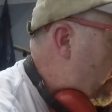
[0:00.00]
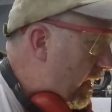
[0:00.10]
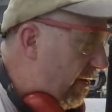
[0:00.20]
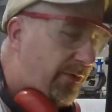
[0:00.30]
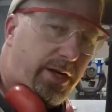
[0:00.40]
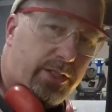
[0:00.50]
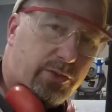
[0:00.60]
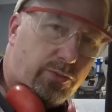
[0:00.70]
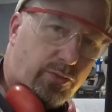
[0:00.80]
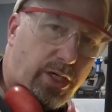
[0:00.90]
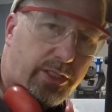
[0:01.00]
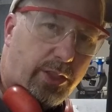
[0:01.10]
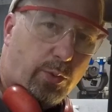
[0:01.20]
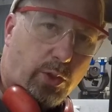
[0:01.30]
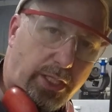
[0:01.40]
If it is rusty,
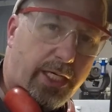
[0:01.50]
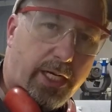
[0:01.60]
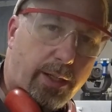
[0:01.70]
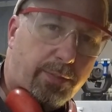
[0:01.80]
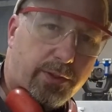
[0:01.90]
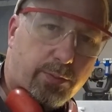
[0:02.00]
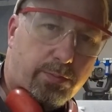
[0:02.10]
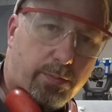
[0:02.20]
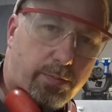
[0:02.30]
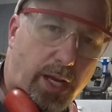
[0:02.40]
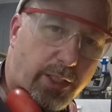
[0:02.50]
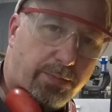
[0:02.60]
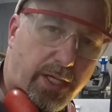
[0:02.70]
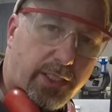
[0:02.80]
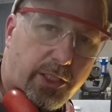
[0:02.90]
we'll clean it up as
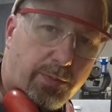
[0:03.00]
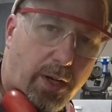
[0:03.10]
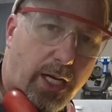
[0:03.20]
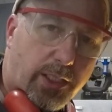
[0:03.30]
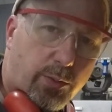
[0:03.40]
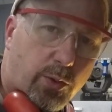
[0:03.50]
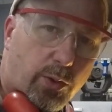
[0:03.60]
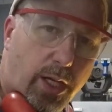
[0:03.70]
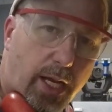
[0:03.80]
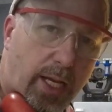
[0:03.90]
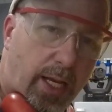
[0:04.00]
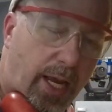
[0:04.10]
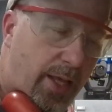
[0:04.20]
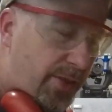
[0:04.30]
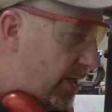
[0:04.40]
best as possible,
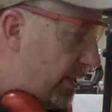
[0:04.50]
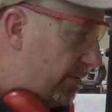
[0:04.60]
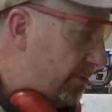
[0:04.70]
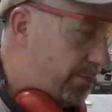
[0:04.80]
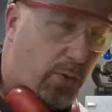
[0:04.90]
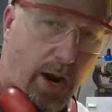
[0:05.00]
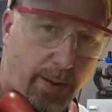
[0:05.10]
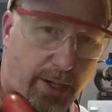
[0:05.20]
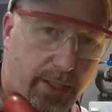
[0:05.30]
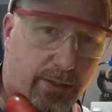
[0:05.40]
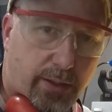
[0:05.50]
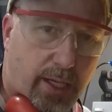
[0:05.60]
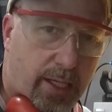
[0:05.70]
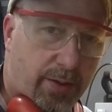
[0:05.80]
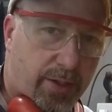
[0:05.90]
and then prime it,
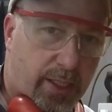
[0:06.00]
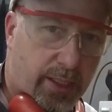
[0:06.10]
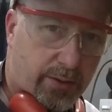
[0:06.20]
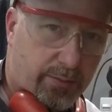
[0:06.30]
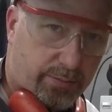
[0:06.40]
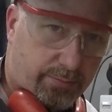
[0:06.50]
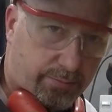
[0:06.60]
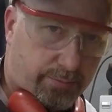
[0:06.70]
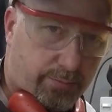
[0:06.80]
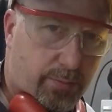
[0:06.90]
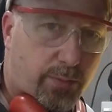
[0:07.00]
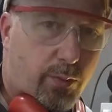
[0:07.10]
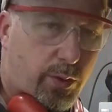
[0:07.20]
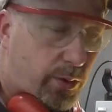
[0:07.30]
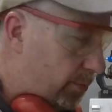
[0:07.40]
and then
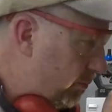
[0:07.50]
we'll